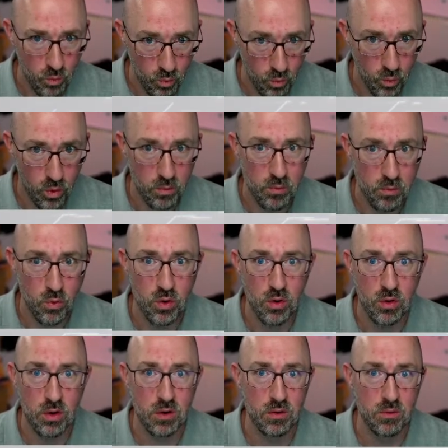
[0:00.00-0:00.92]
one
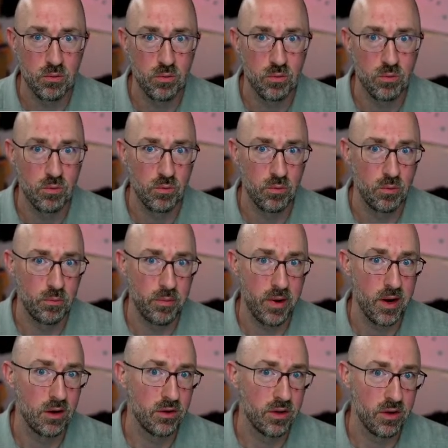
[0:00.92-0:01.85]
more
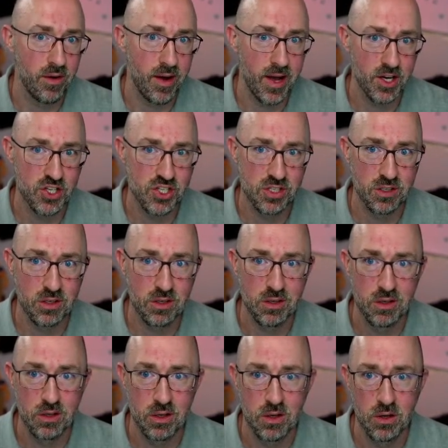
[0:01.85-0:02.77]
parallel
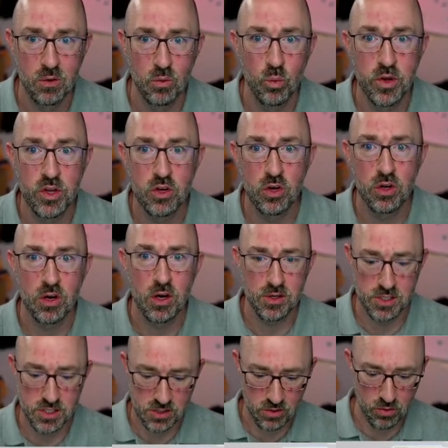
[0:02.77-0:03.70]
action, we could
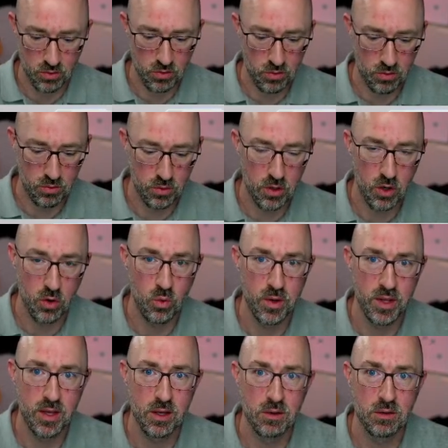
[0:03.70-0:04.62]
also
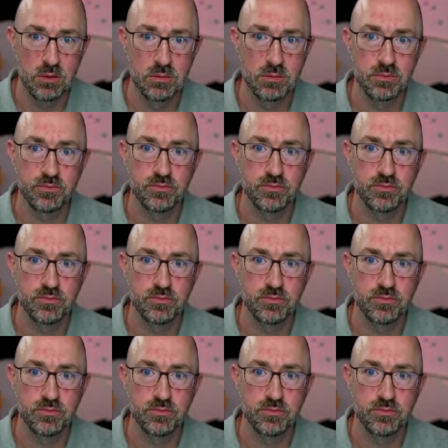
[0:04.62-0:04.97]
go in